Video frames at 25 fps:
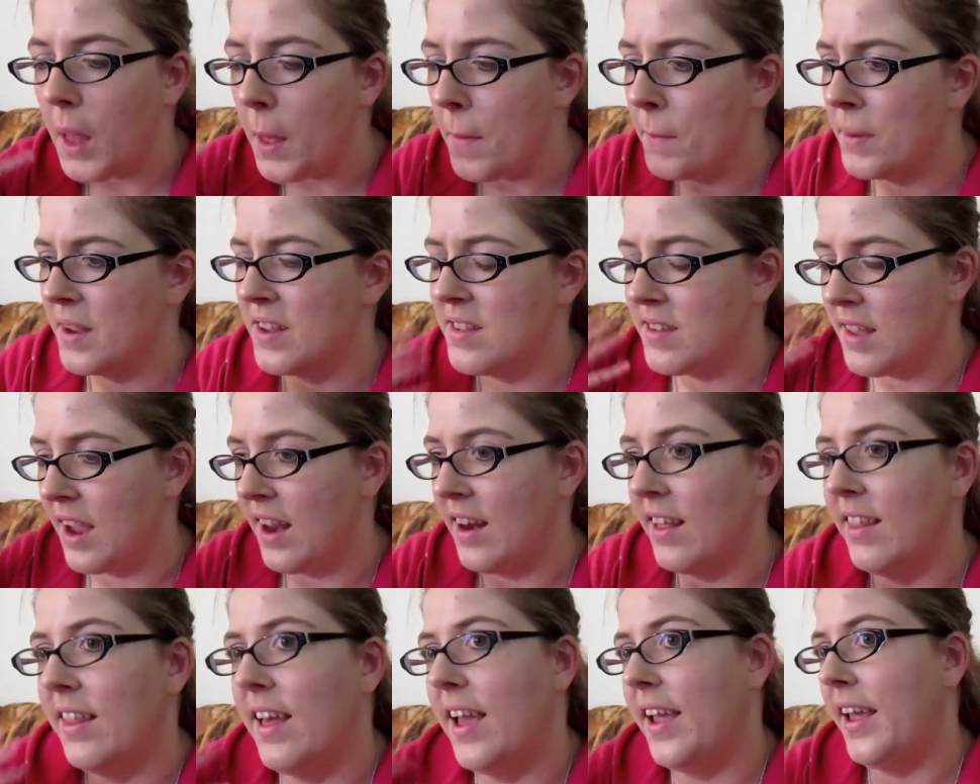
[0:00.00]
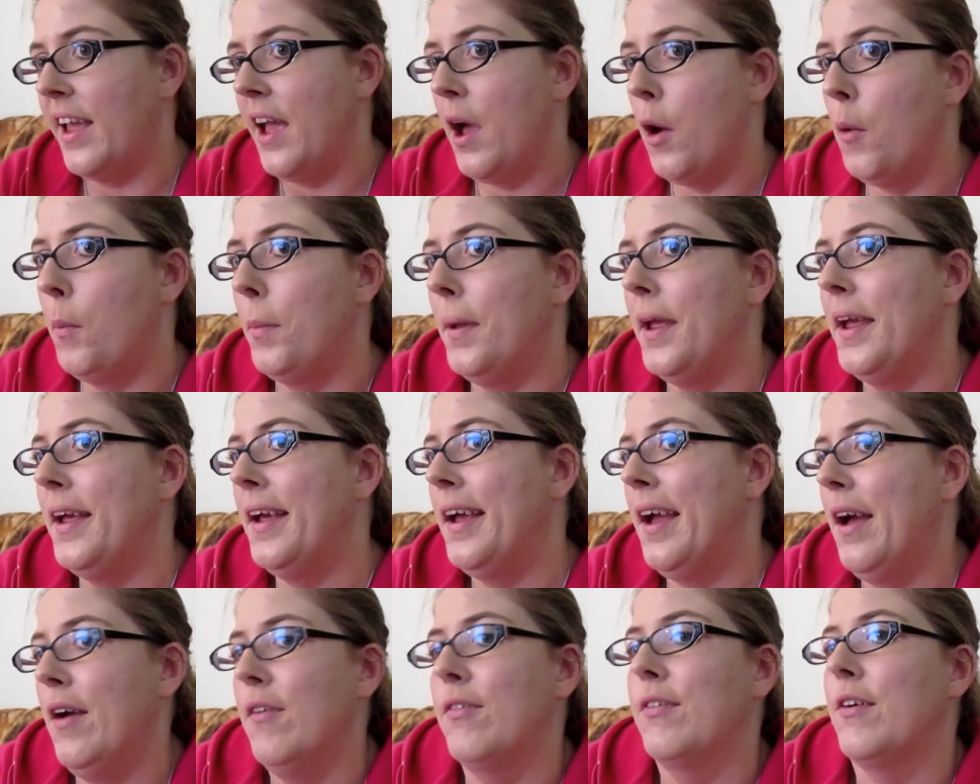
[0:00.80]
But it's kind of like
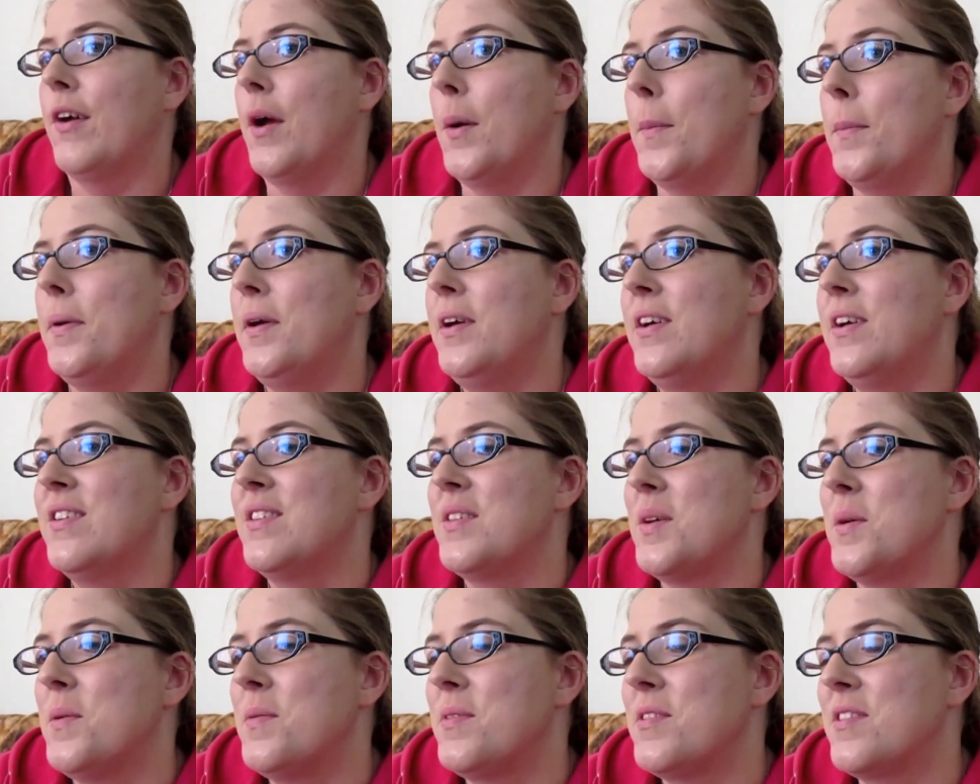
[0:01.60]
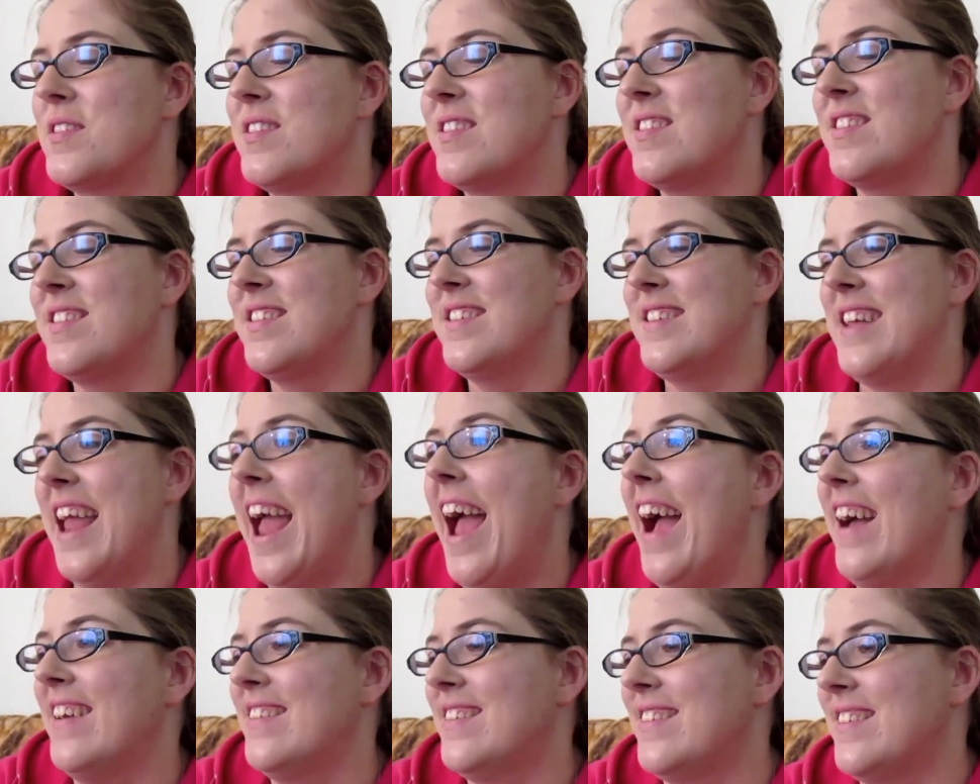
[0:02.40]
helping cover up some of this
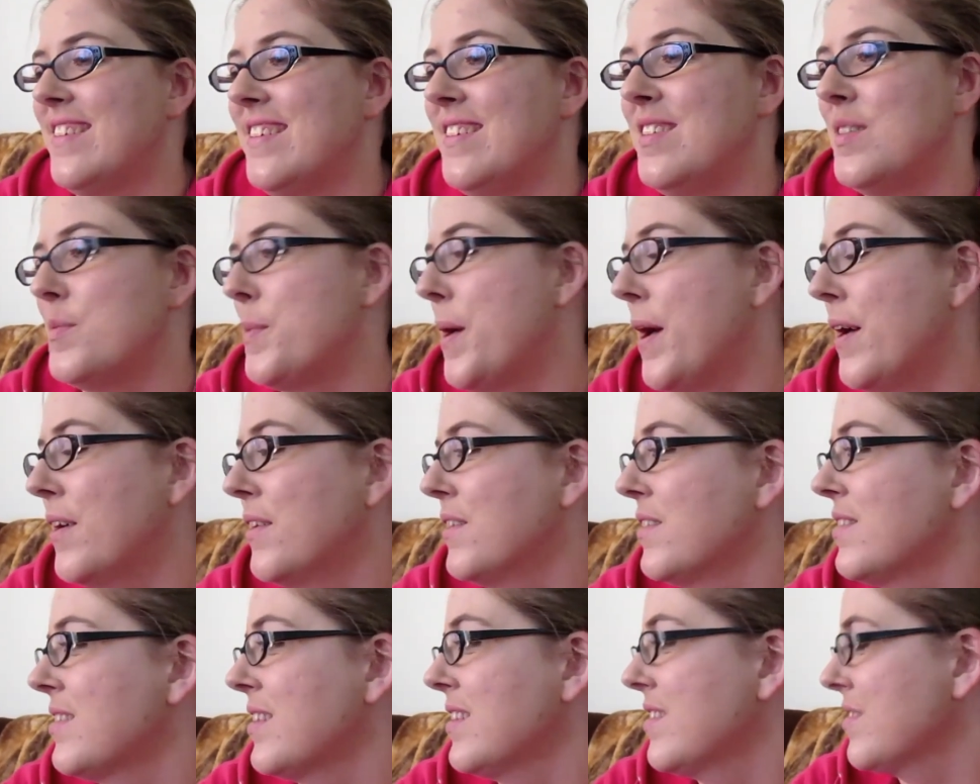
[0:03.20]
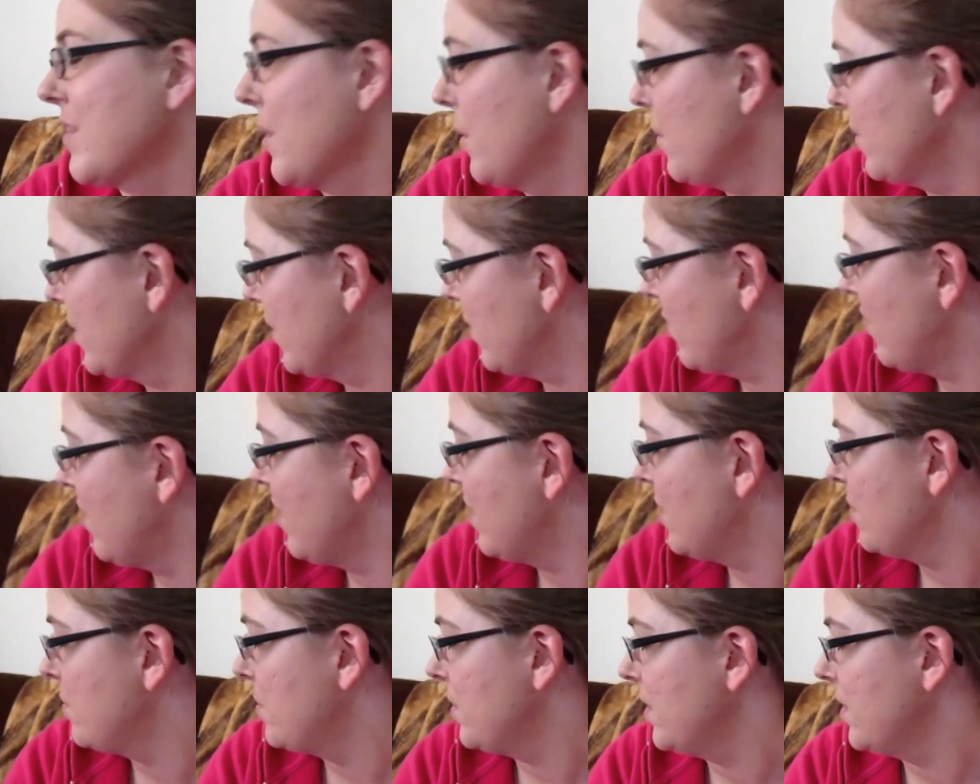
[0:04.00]
nasty smells that's going on.